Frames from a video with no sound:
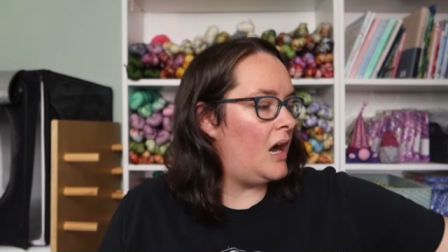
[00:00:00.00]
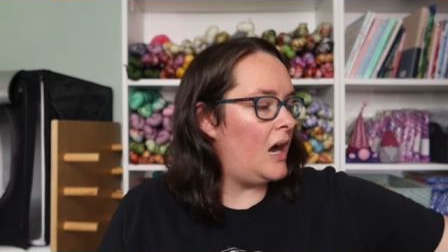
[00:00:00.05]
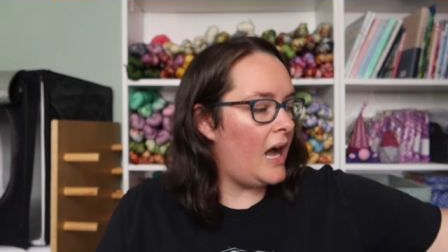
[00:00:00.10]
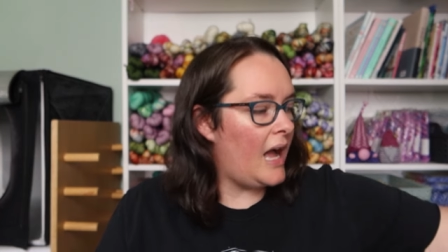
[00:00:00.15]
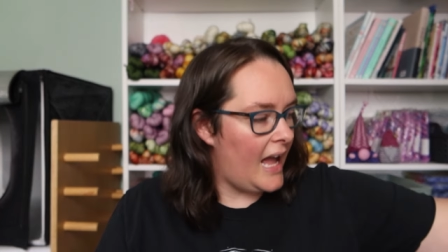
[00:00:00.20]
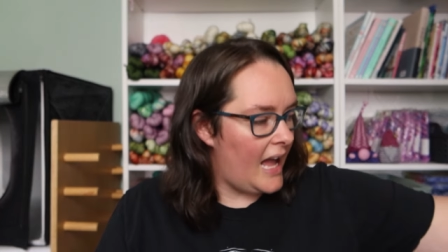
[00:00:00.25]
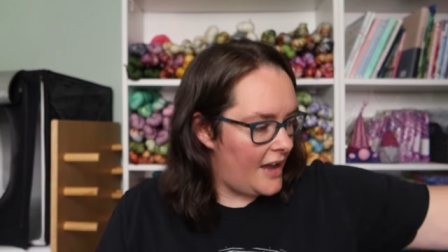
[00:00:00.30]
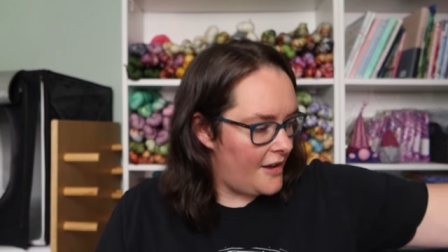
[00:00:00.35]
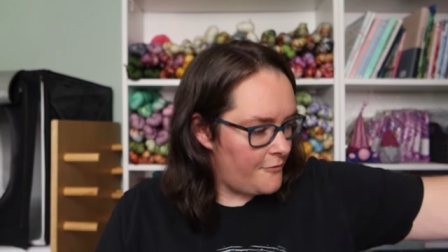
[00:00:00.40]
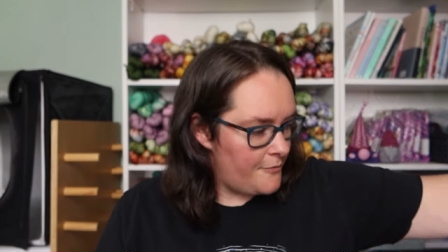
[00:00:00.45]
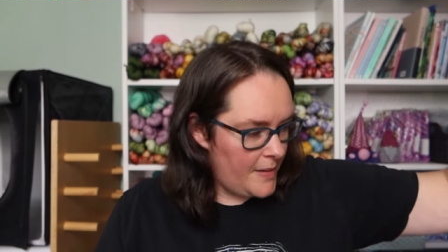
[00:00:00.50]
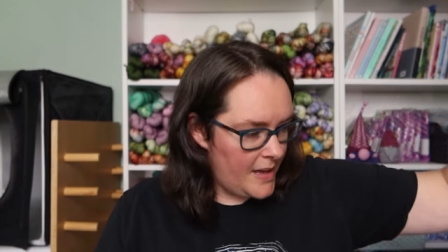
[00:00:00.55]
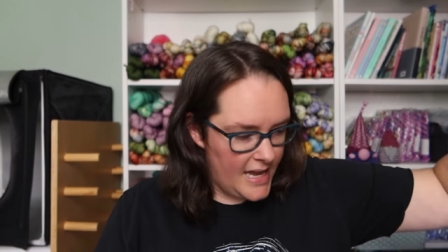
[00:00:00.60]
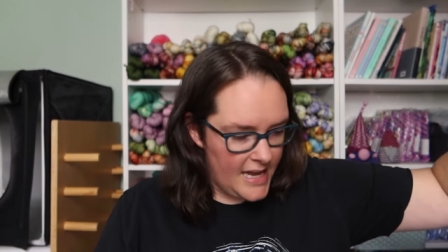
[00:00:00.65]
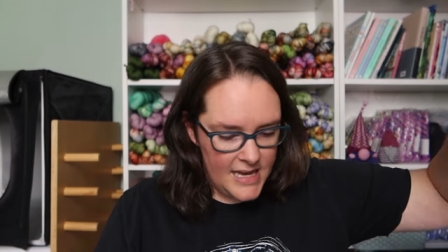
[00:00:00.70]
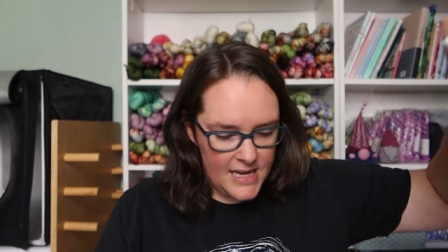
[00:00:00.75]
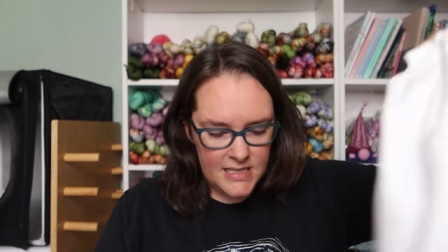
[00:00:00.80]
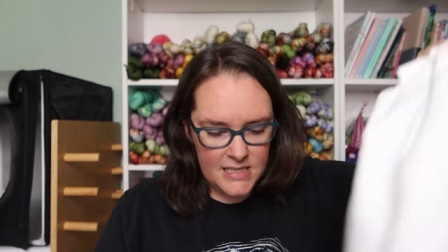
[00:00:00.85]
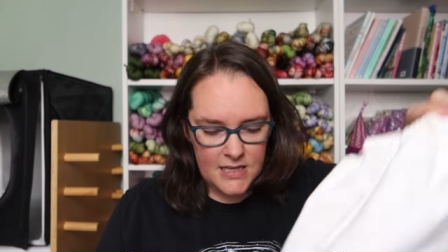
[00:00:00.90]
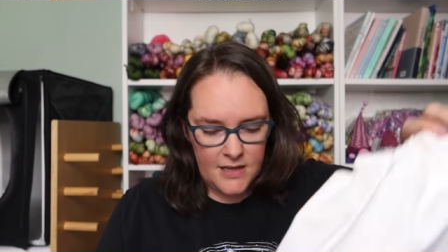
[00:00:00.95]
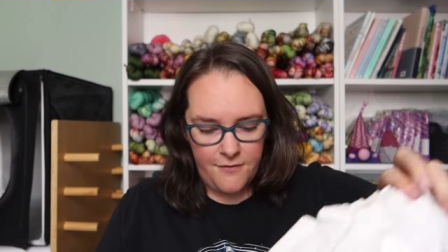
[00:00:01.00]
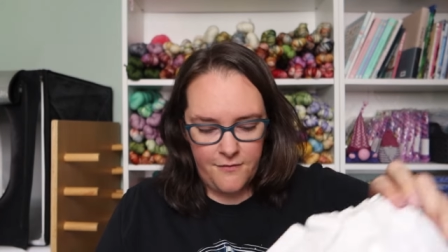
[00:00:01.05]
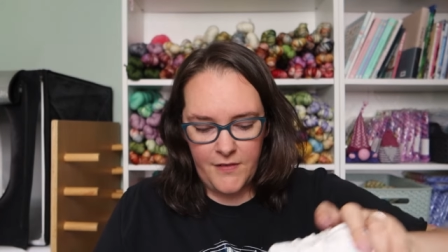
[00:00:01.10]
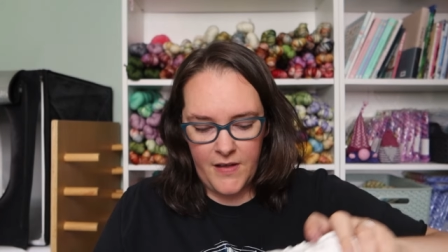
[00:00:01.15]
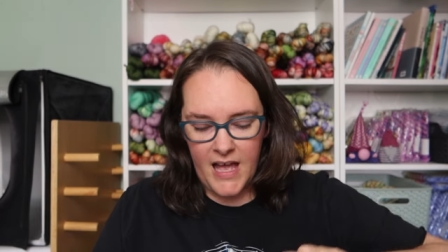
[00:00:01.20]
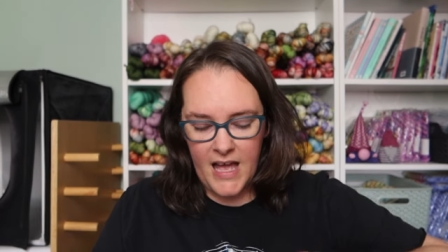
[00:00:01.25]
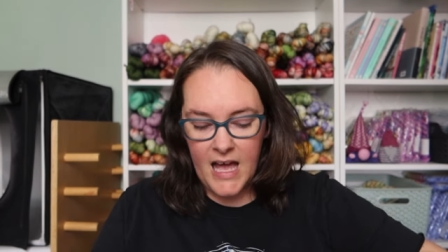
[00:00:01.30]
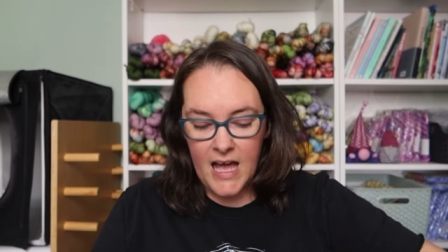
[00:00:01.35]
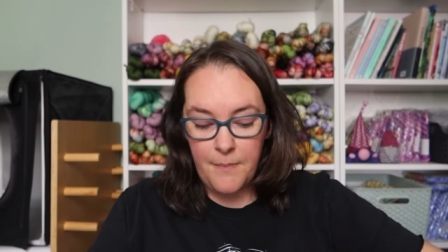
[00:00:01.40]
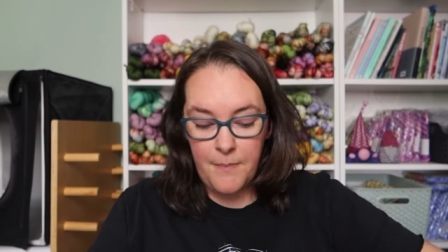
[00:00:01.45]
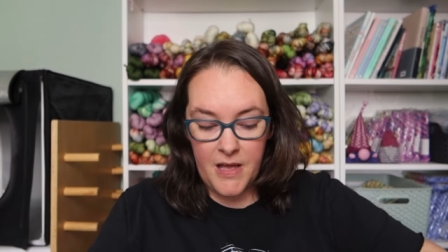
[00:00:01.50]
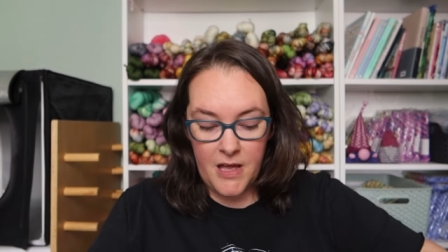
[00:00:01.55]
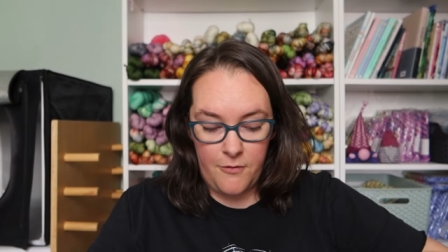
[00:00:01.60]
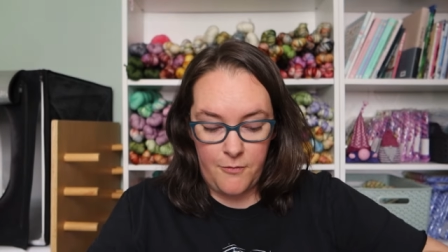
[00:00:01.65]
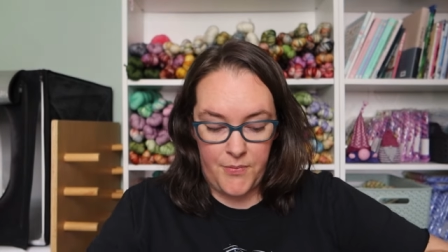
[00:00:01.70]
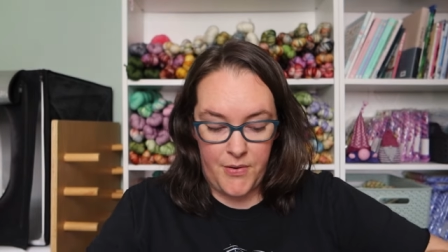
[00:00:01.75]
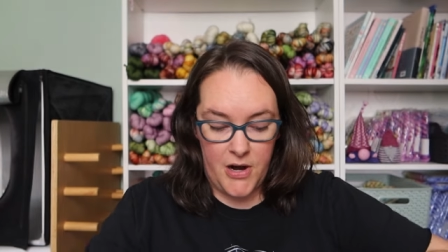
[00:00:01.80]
I have made a fair bit of